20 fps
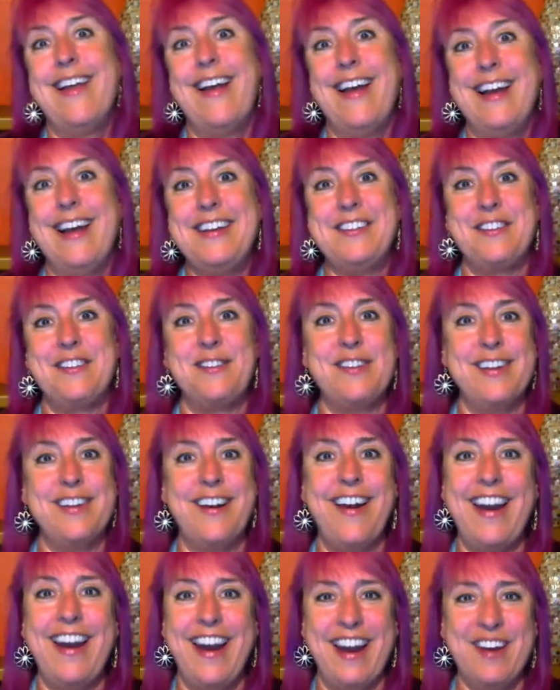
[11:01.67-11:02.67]
nicer than
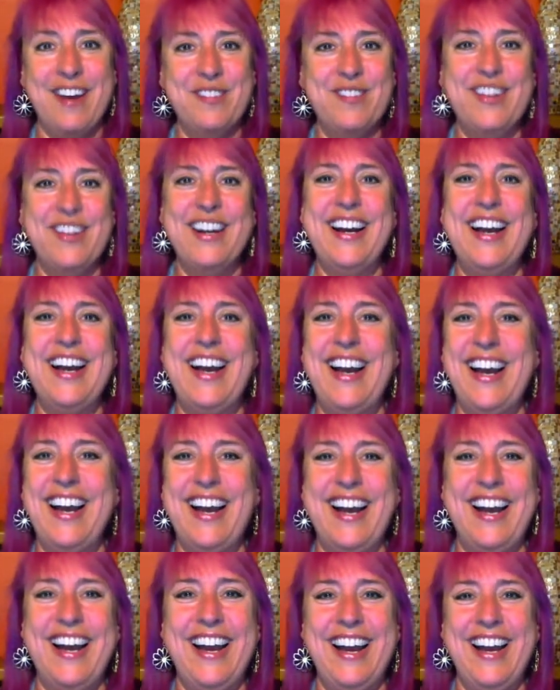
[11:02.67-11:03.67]
I am,
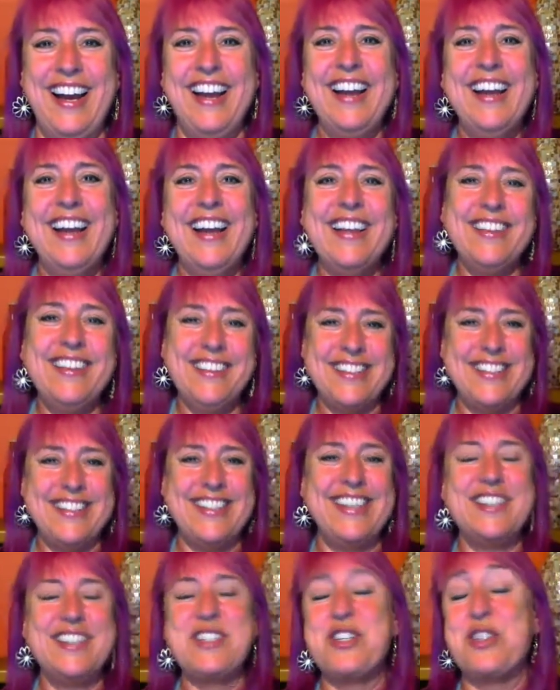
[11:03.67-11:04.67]
at least
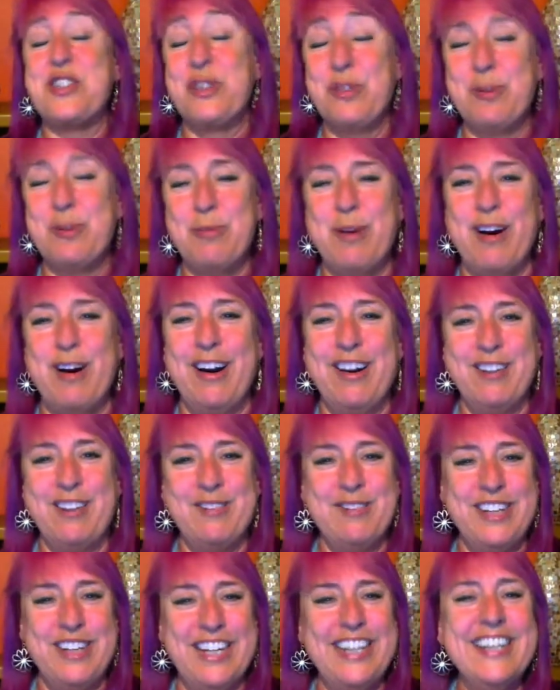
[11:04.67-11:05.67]
the external part of
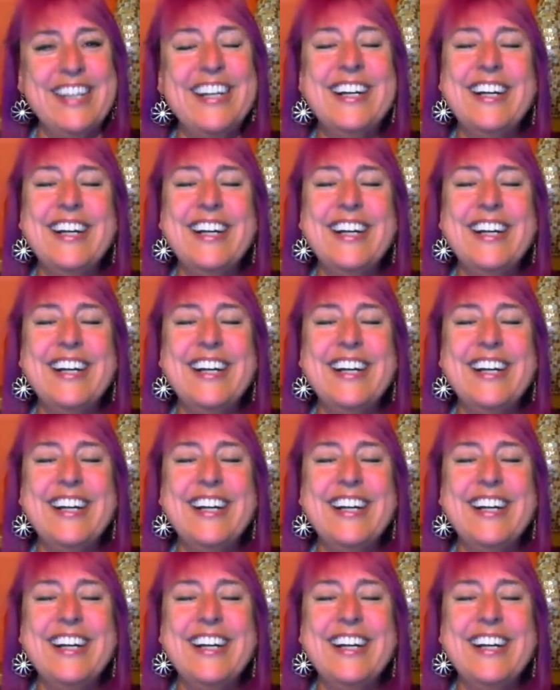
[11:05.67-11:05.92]
me.